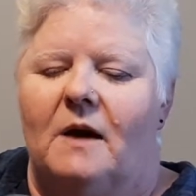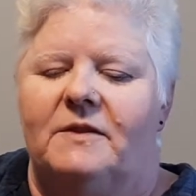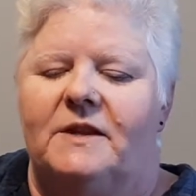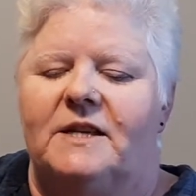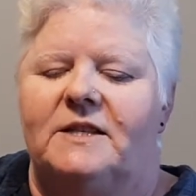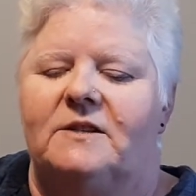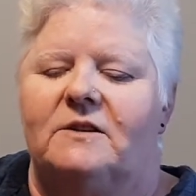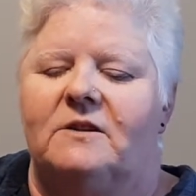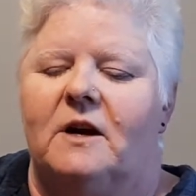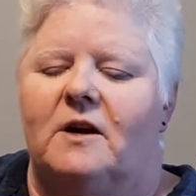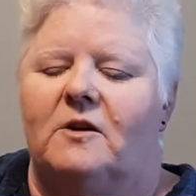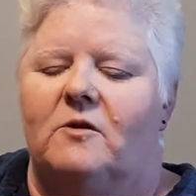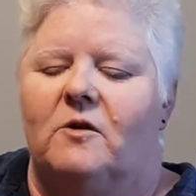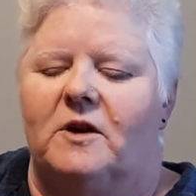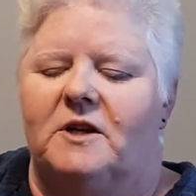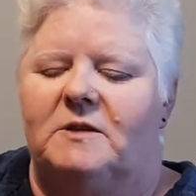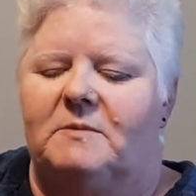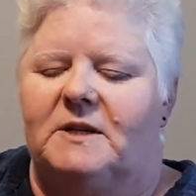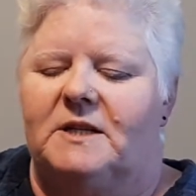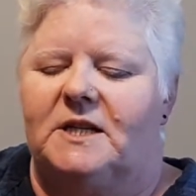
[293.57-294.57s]
These are not
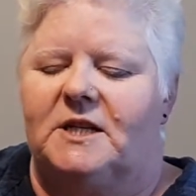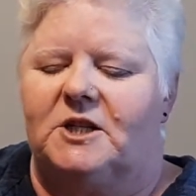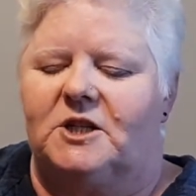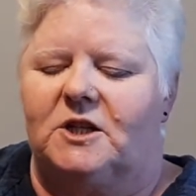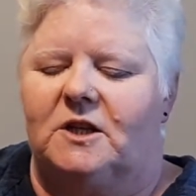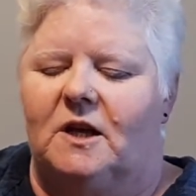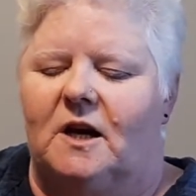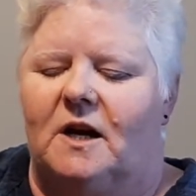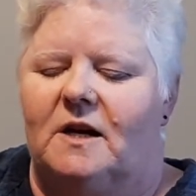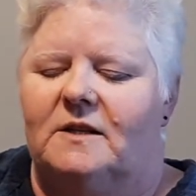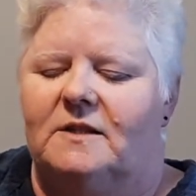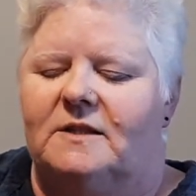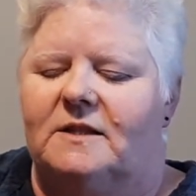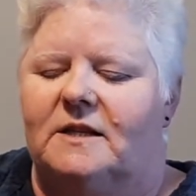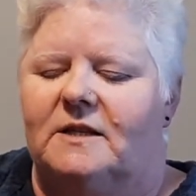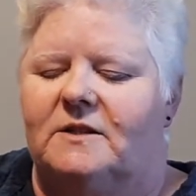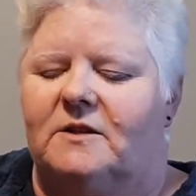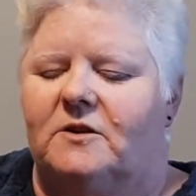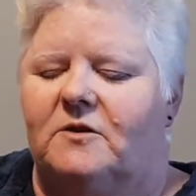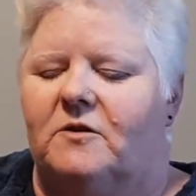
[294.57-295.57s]
going to be dishcloths.
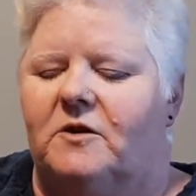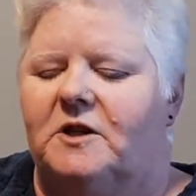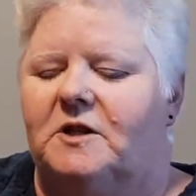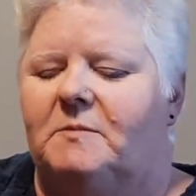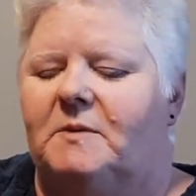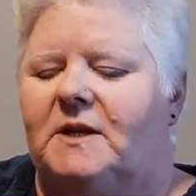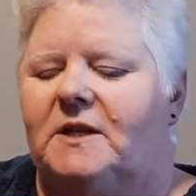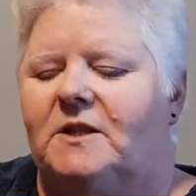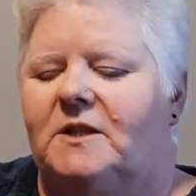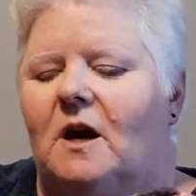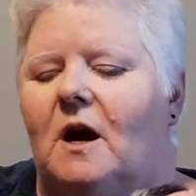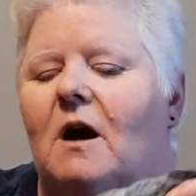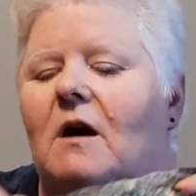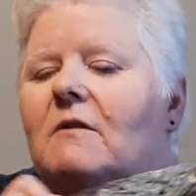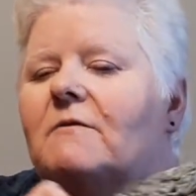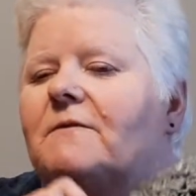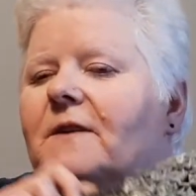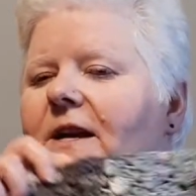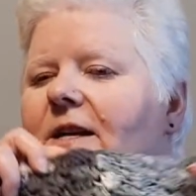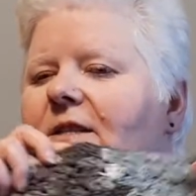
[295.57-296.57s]
These are going to be
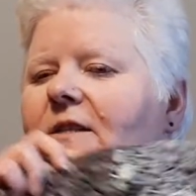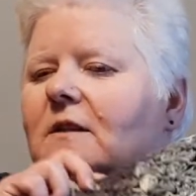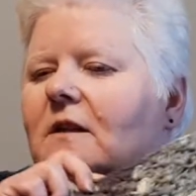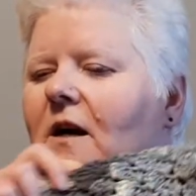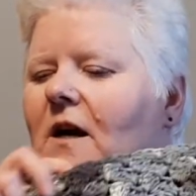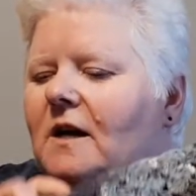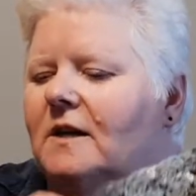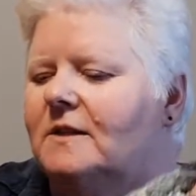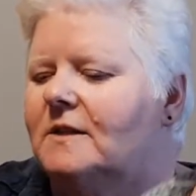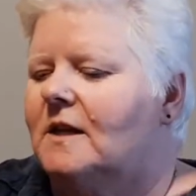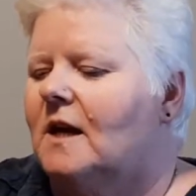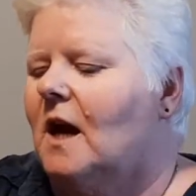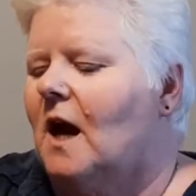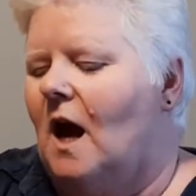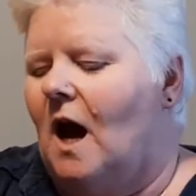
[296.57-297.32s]
dog face cloths.